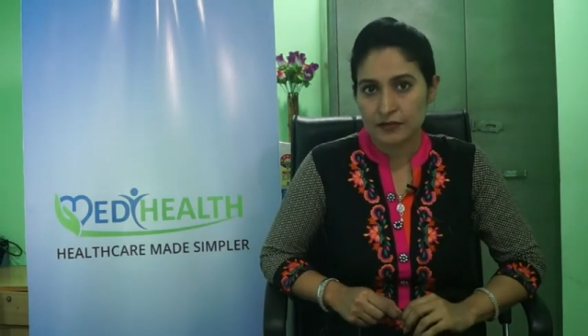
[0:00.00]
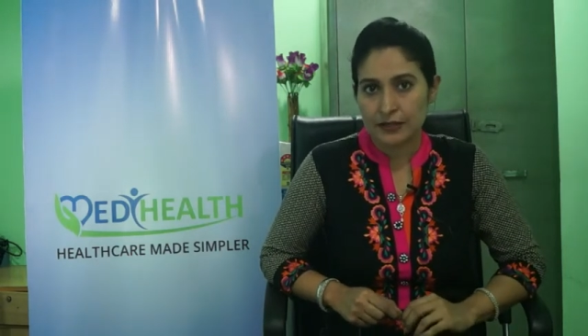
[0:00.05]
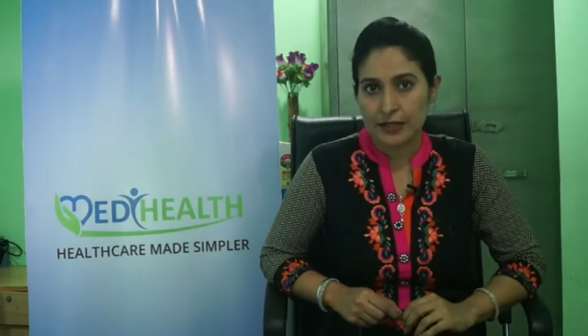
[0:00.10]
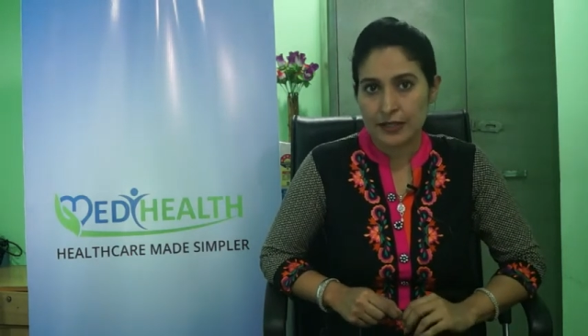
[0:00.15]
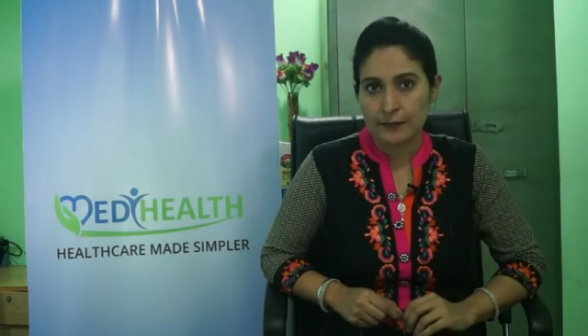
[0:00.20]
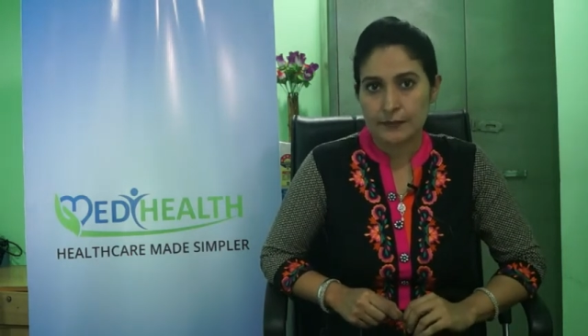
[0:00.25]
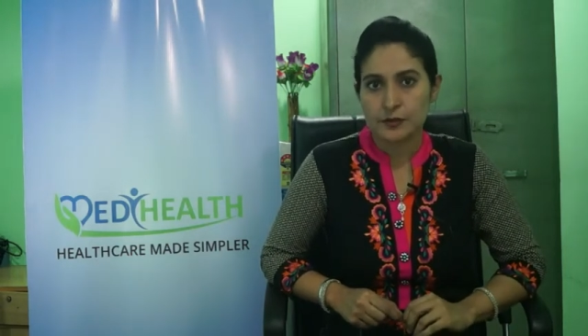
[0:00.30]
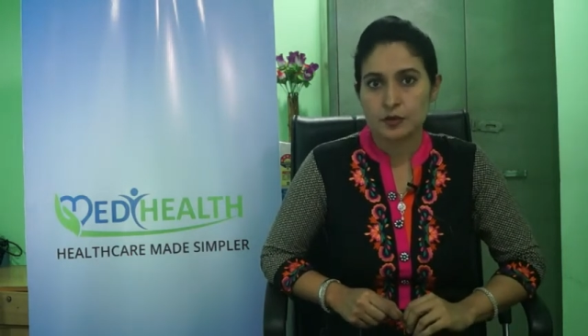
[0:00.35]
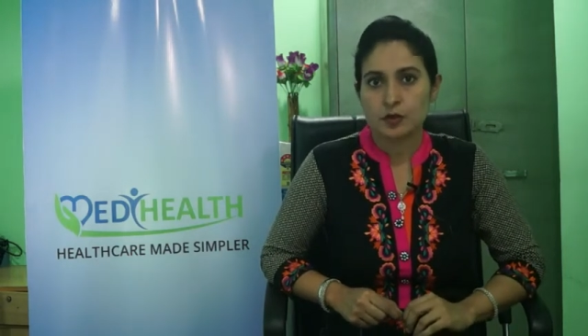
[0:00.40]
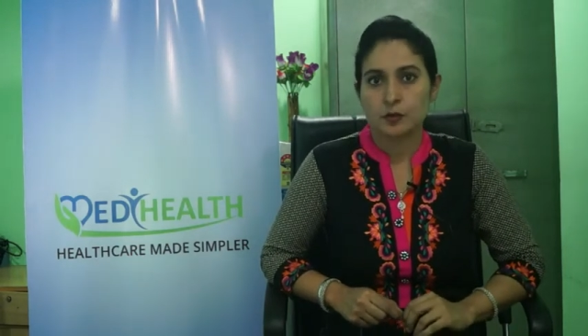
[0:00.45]
with
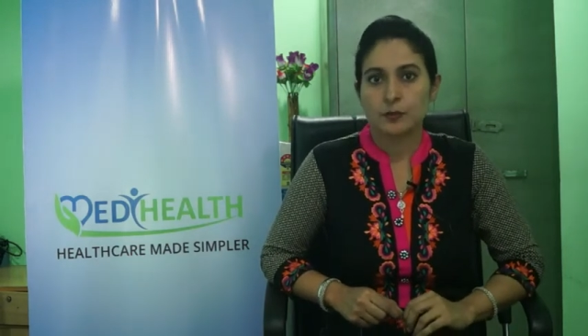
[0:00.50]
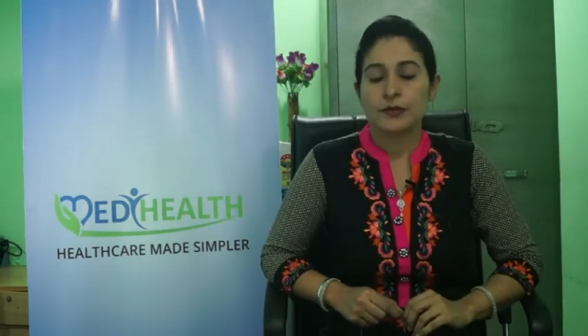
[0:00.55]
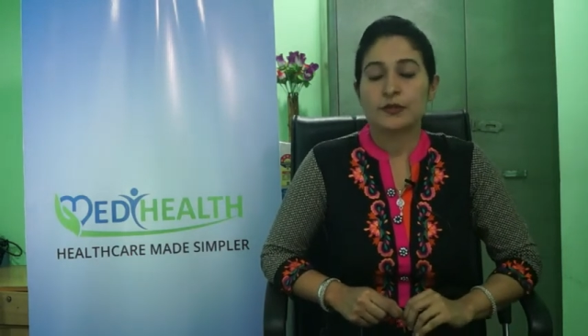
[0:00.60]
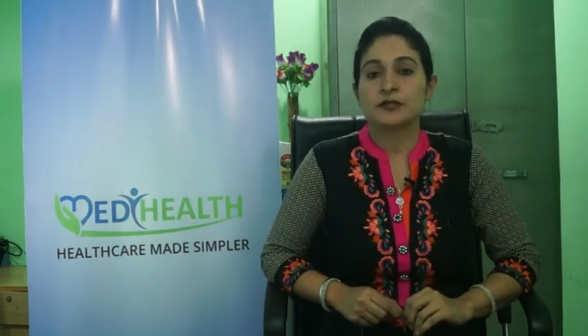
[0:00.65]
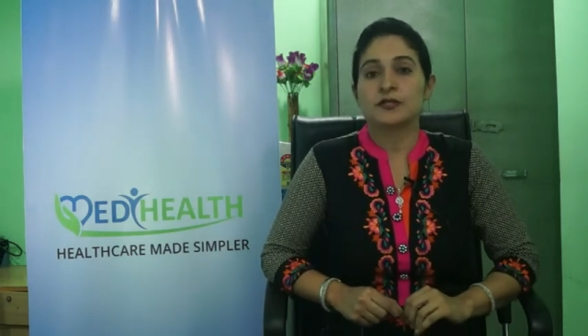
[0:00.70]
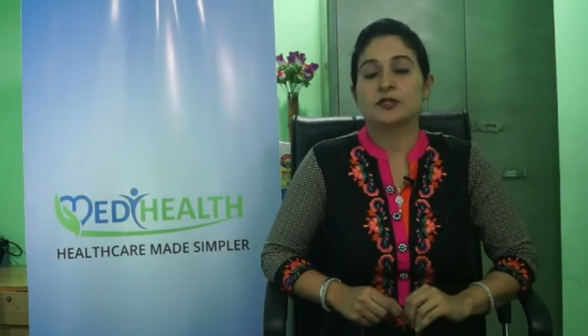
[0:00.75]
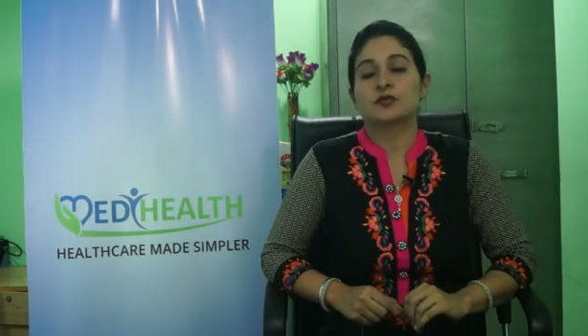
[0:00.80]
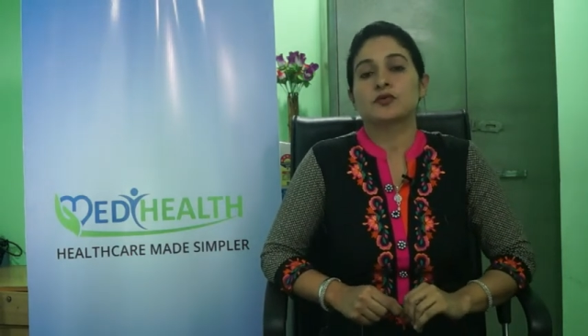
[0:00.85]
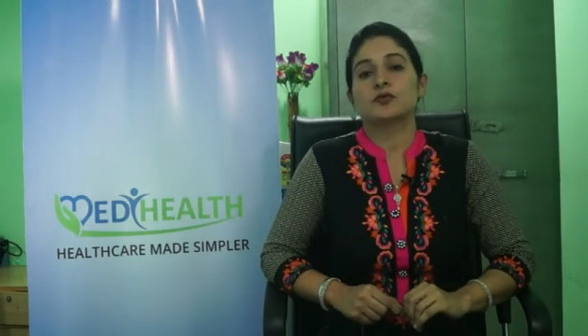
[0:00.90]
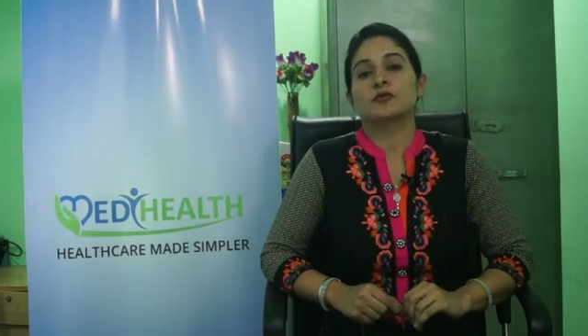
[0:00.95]
laparoscopy
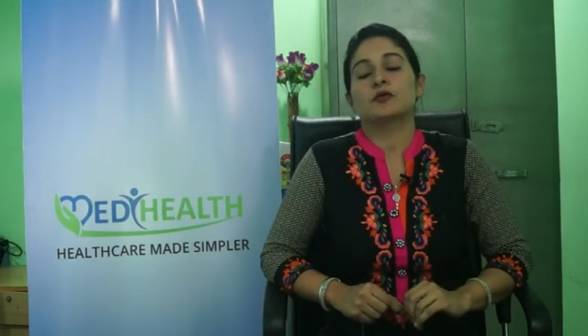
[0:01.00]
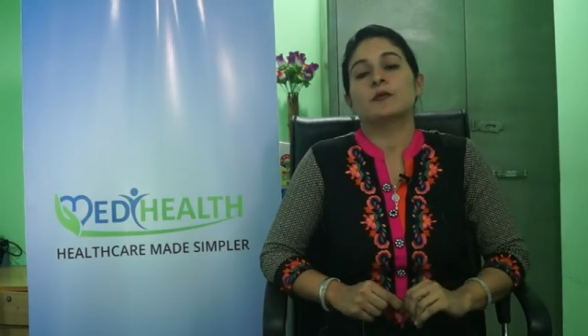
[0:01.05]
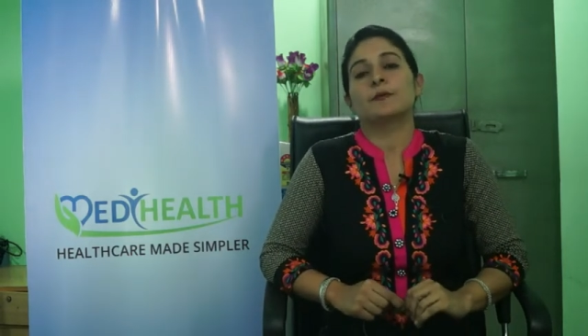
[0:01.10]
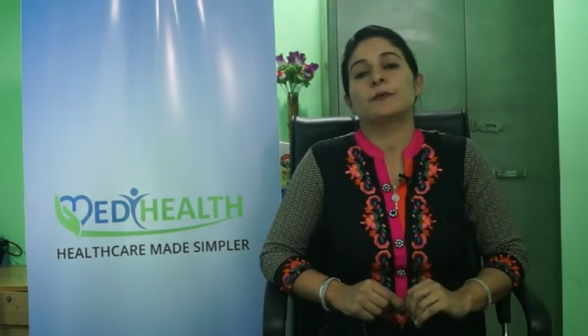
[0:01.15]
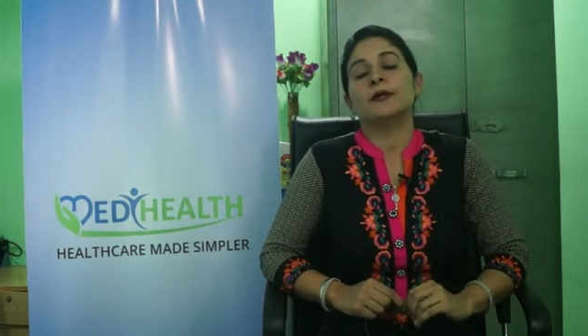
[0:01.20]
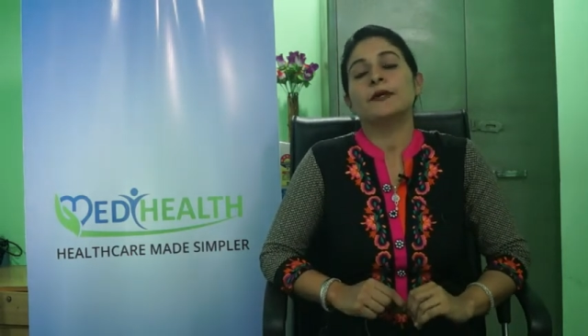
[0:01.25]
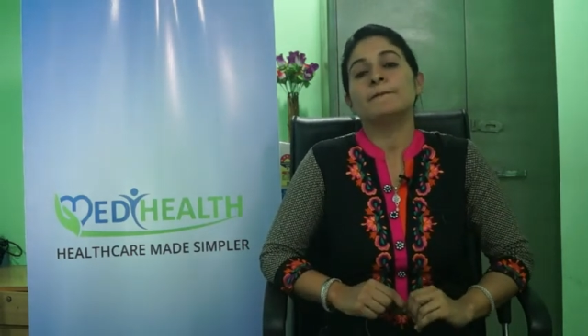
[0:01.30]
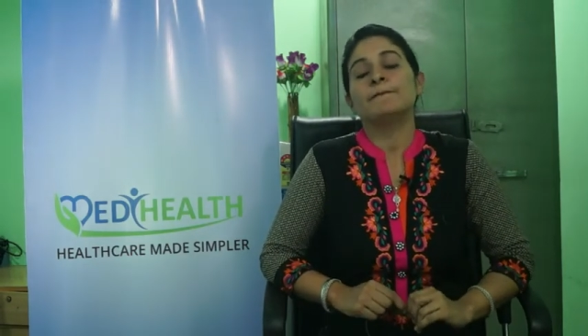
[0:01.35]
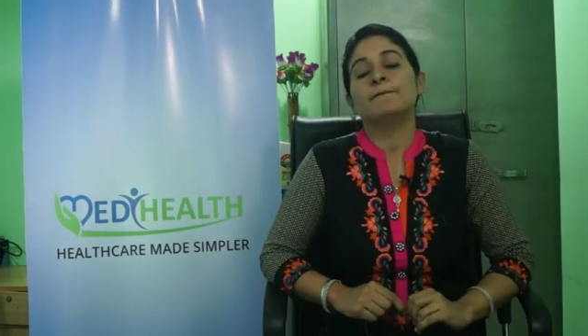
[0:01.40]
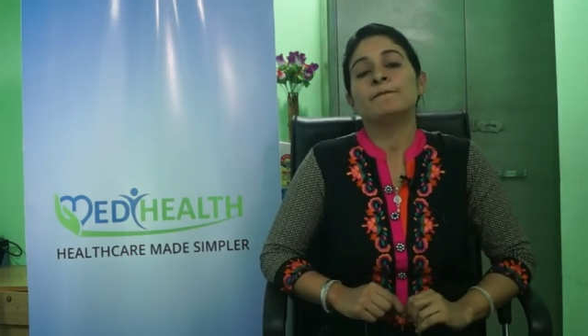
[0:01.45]
and
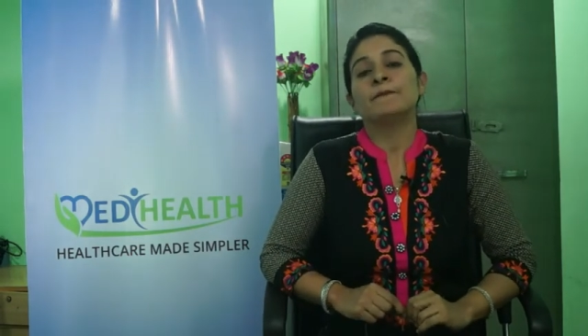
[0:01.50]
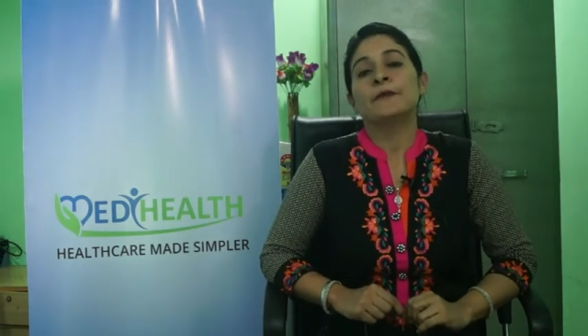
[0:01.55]
hysteroscopy.